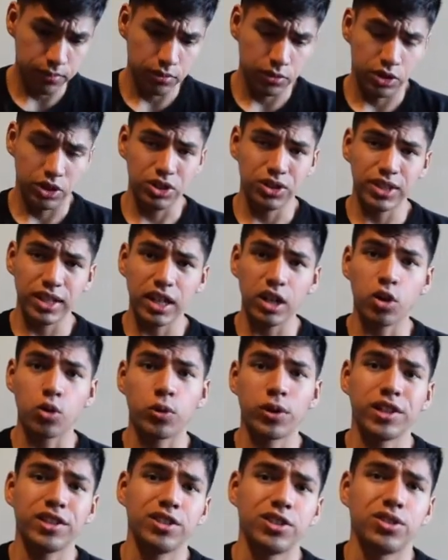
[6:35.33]
Just a
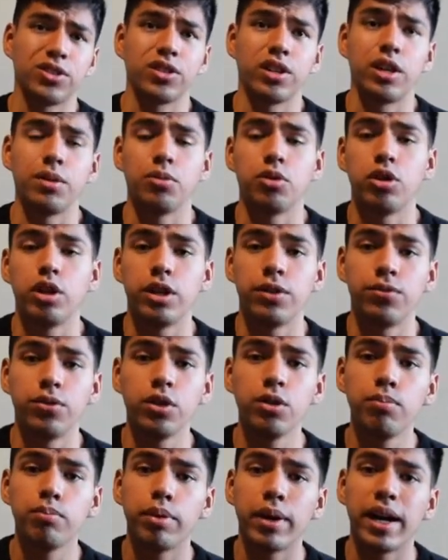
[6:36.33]
quick disclaimer: if
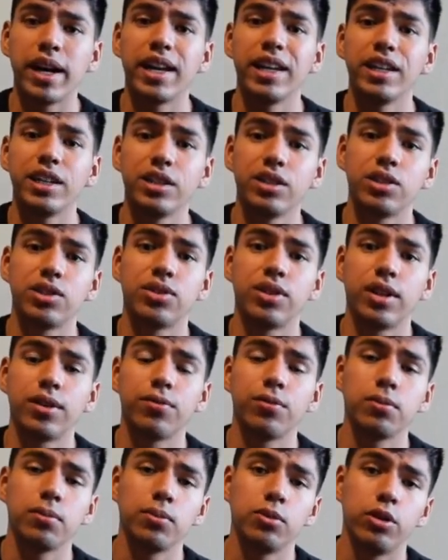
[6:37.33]
you're buying stuff
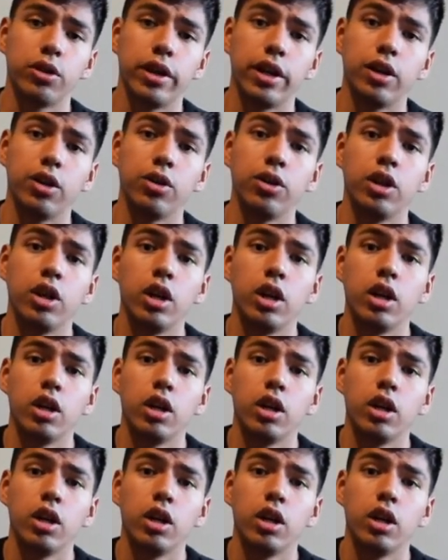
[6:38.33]
from Grailed,